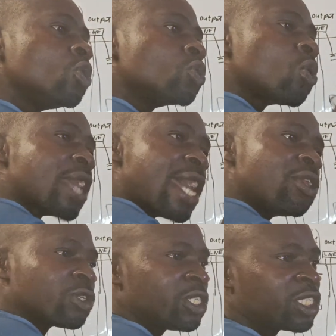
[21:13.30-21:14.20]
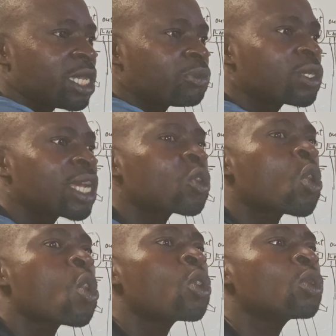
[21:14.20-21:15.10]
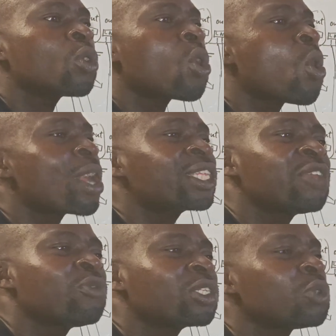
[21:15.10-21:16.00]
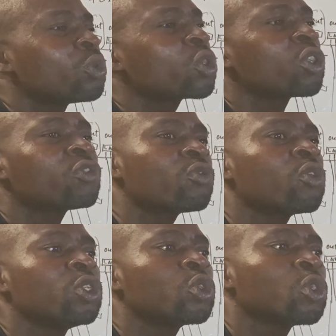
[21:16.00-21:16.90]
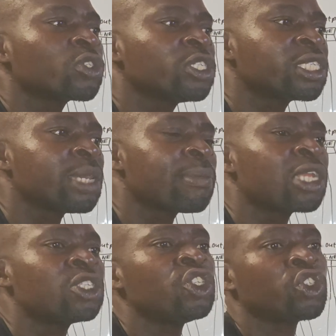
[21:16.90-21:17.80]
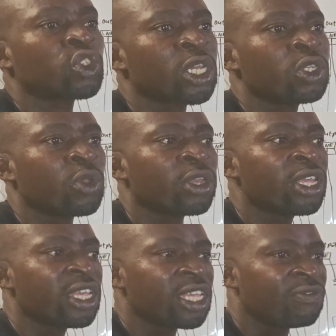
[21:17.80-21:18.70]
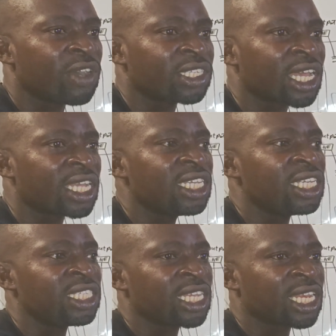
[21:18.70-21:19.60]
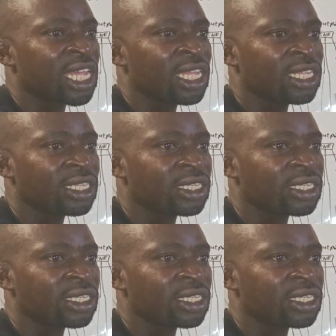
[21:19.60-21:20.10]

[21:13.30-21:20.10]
to guide your system so that unwanted voltage will not just flow into your system and destroy your inverter. Is it clear?